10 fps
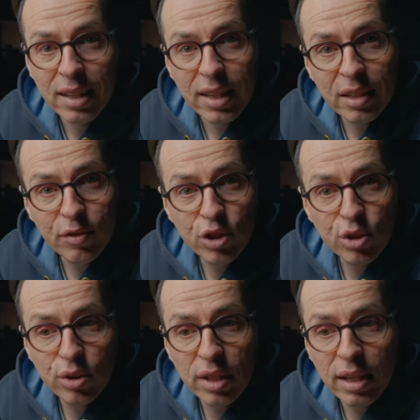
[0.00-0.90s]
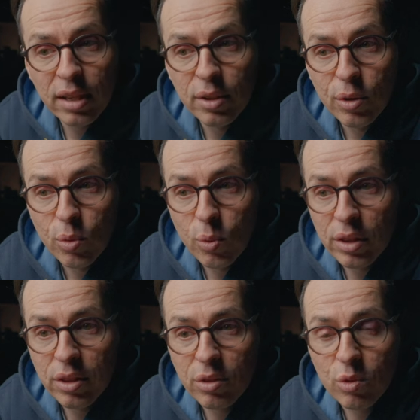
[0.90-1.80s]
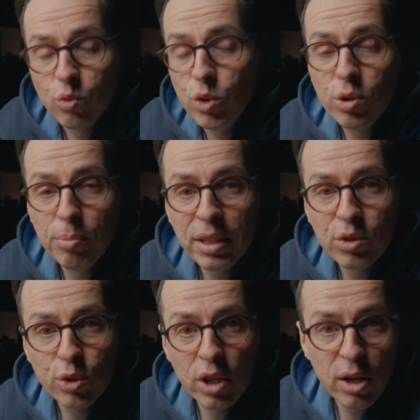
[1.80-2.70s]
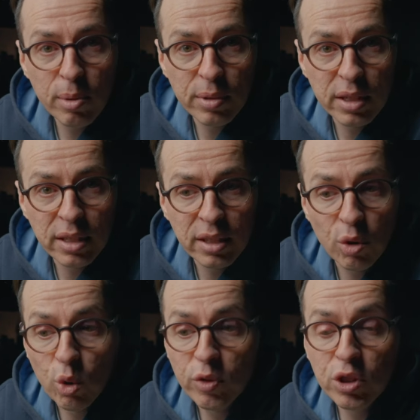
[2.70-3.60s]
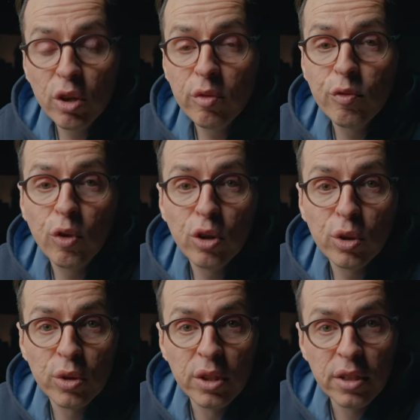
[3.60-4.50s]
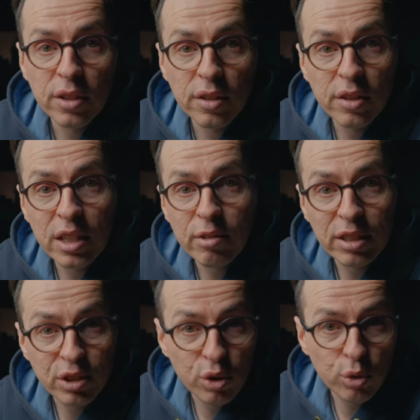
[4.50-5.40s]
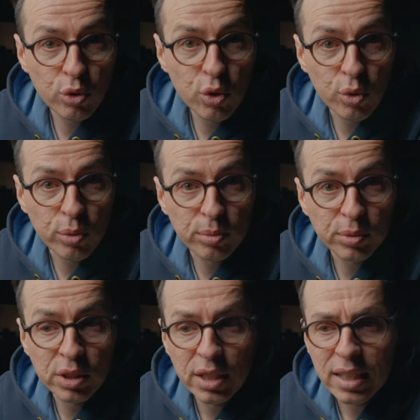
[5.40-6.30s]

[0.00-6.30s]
And if you do that with rudimentary harmony, or if you don't follow theoretical norms,